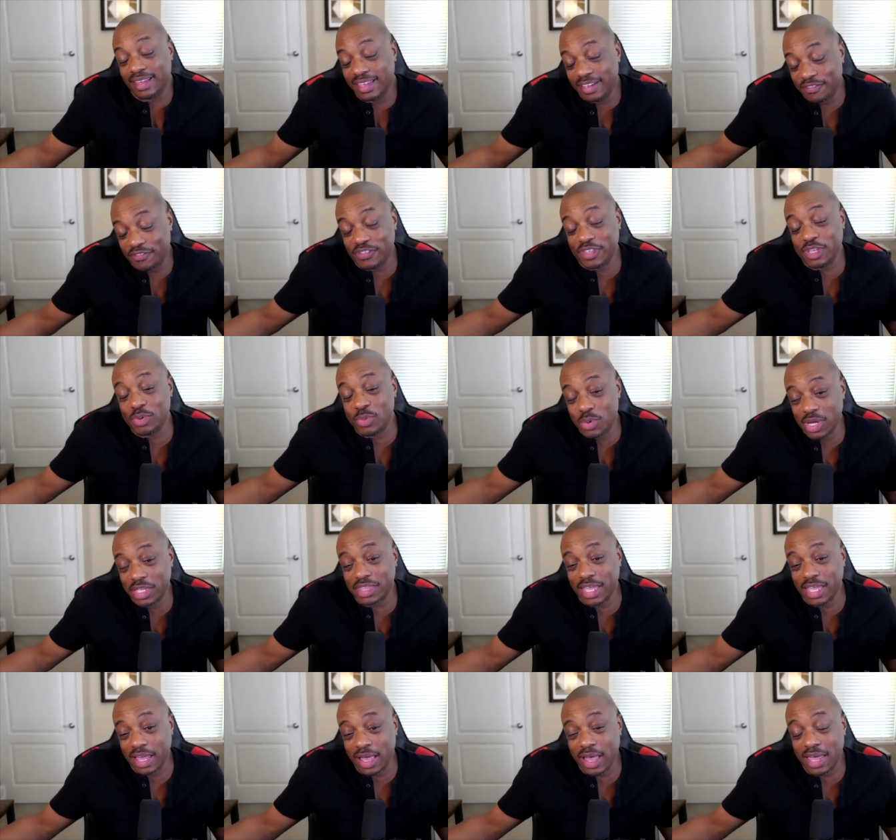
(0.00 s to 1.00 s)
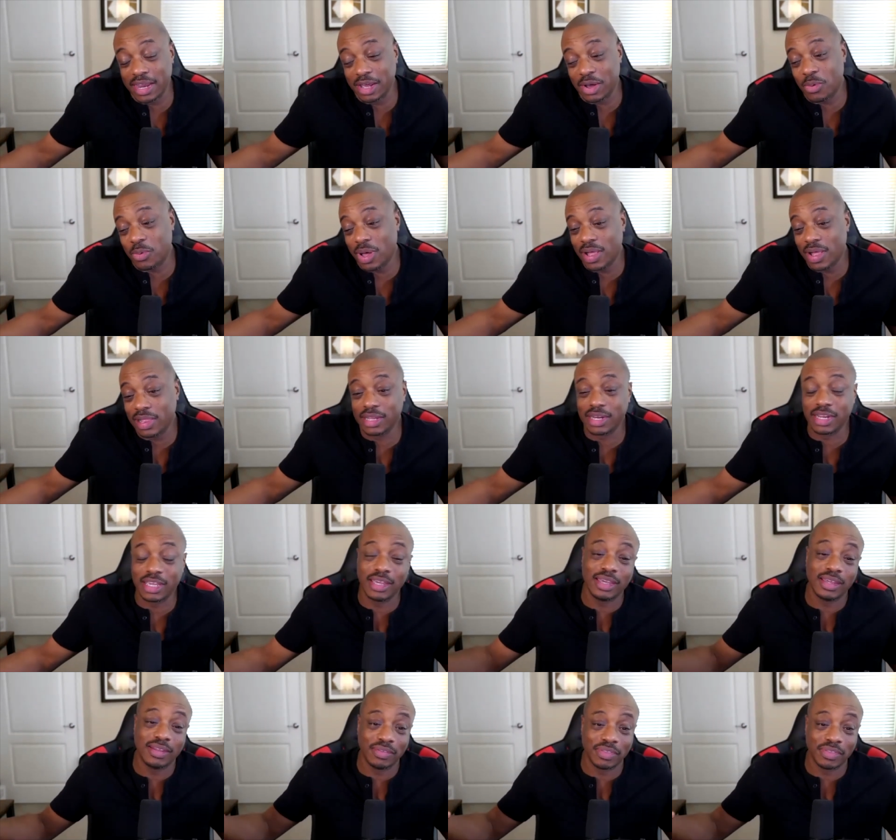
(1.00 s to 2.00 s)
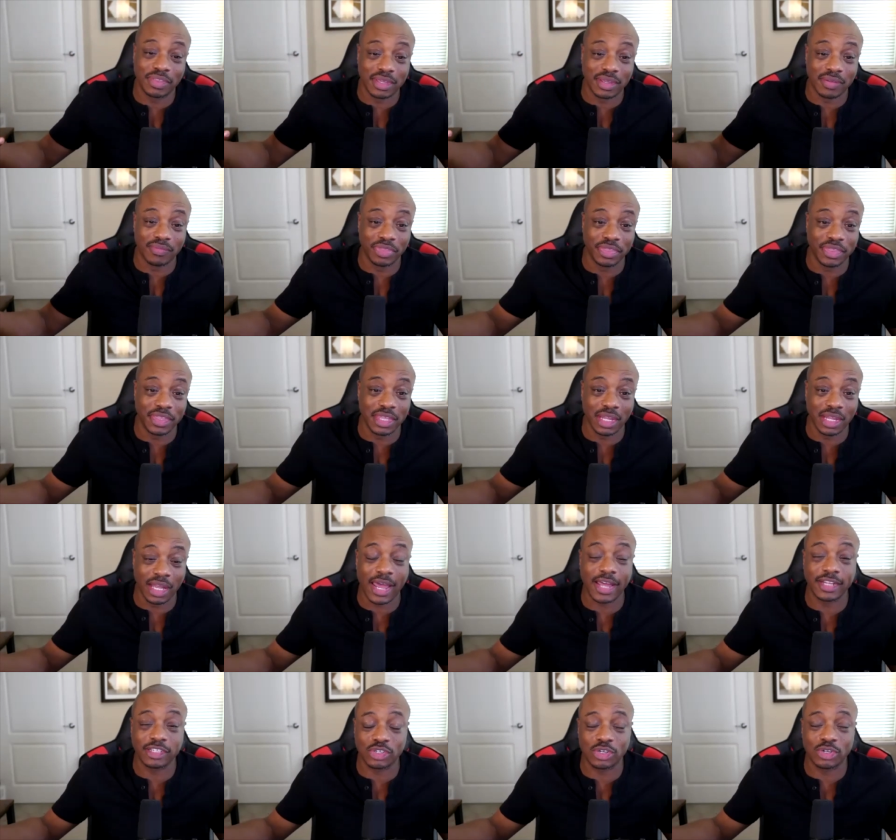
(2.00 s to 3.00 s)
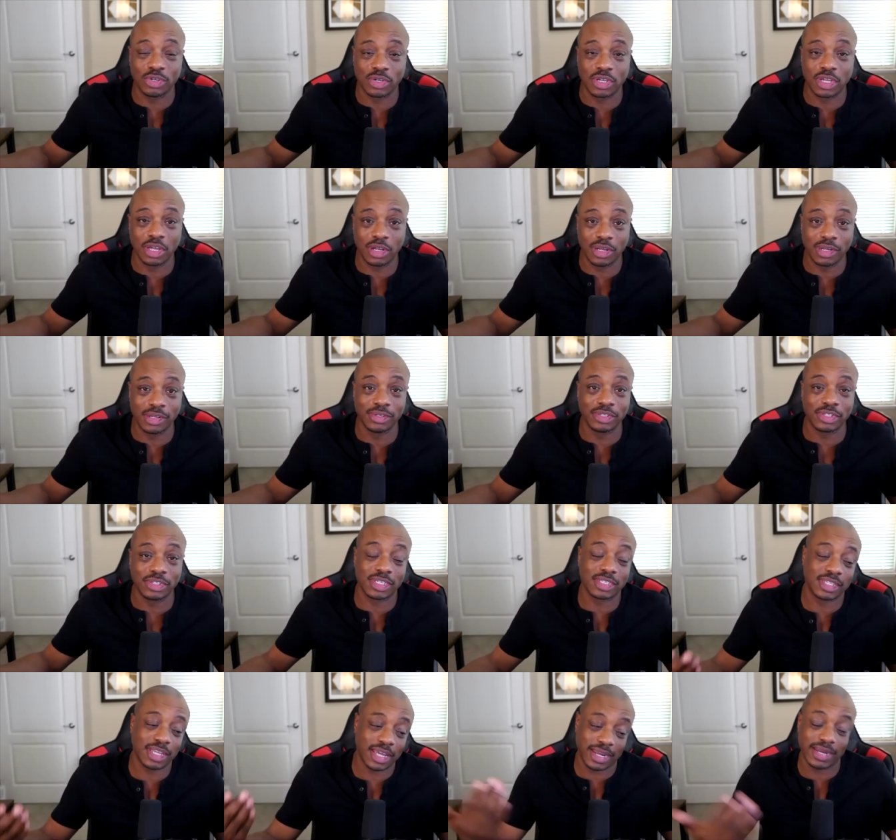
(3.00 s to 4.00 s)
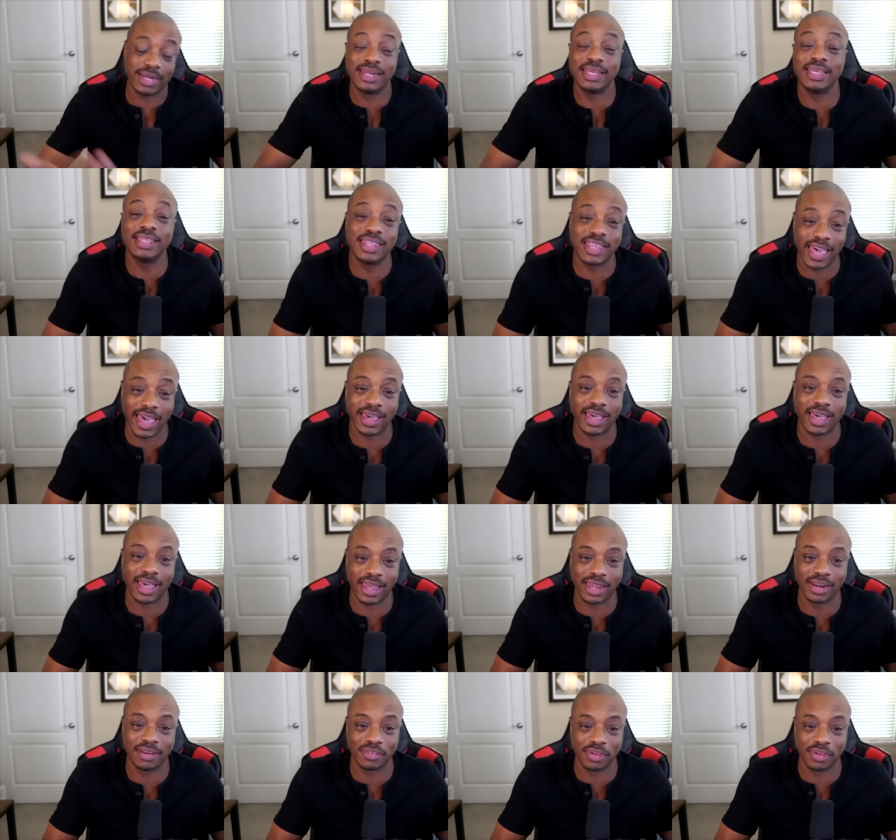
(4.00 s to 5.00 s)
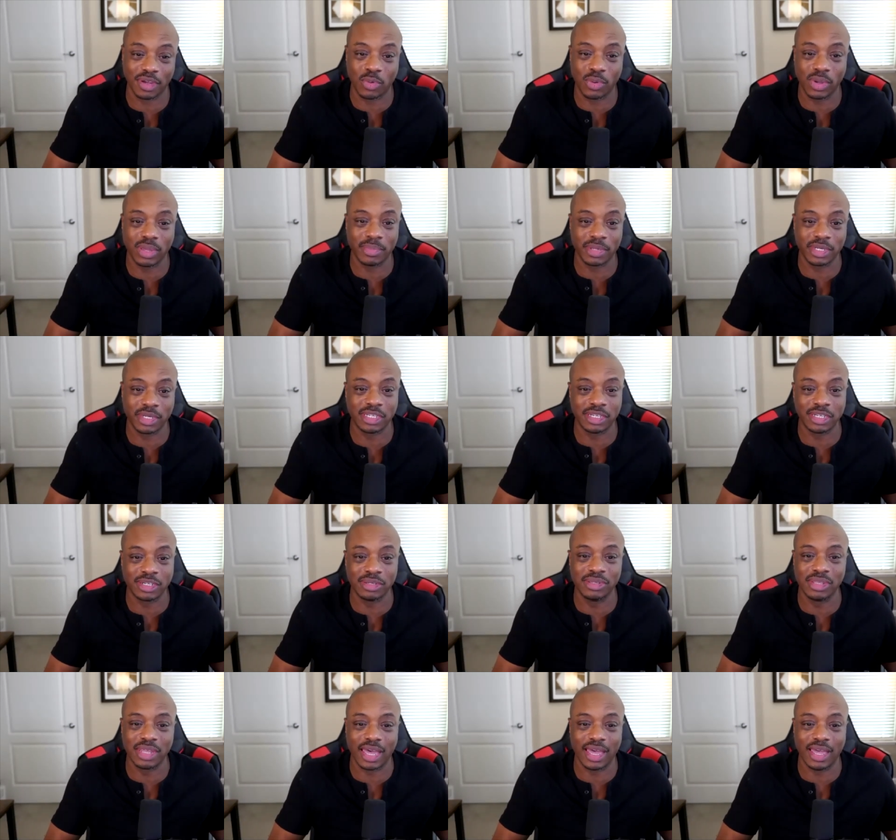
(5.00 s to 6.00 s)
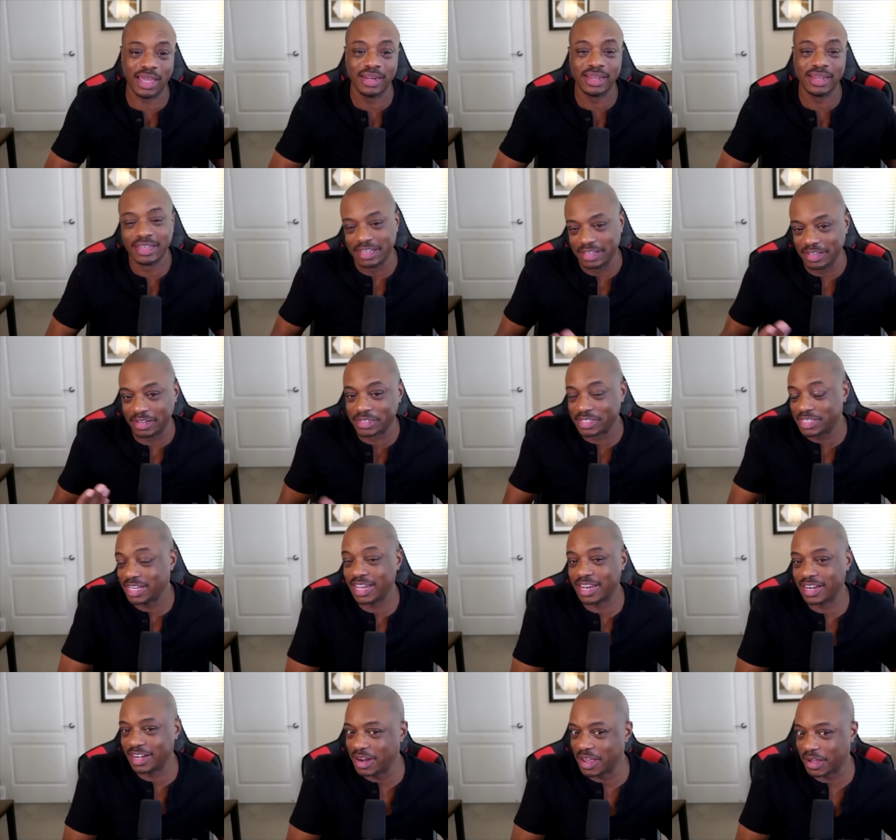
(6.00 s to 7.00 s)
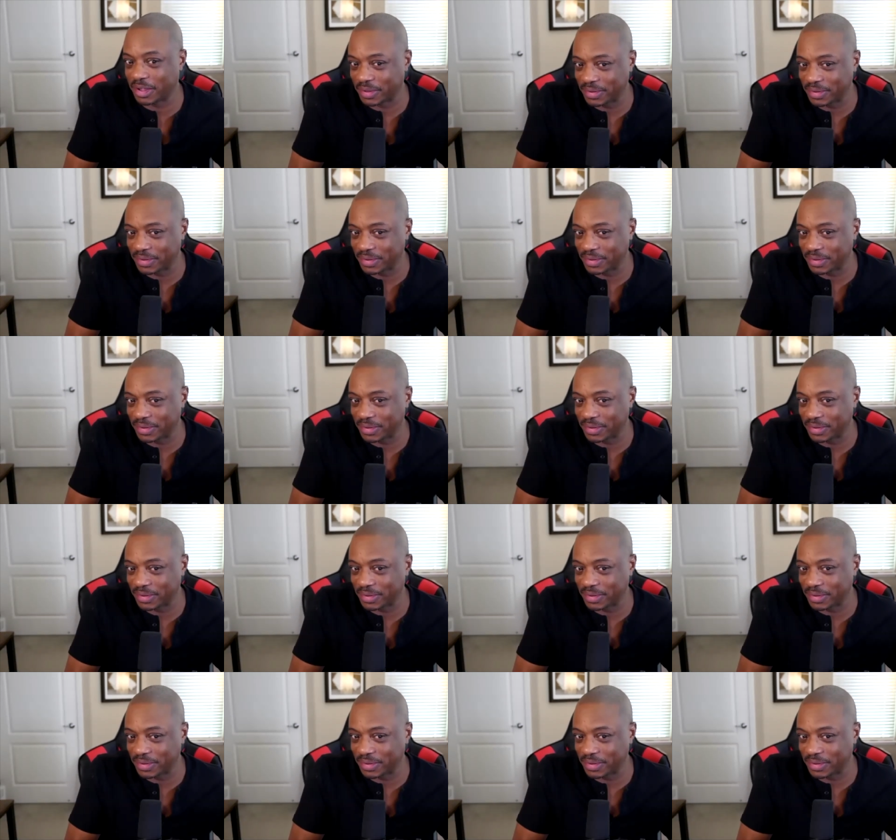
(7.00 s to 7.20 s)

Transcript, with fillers: if you want that kind of quality, the the logical conclusion is that I need that kind of equipment to do that. You're saying but you no,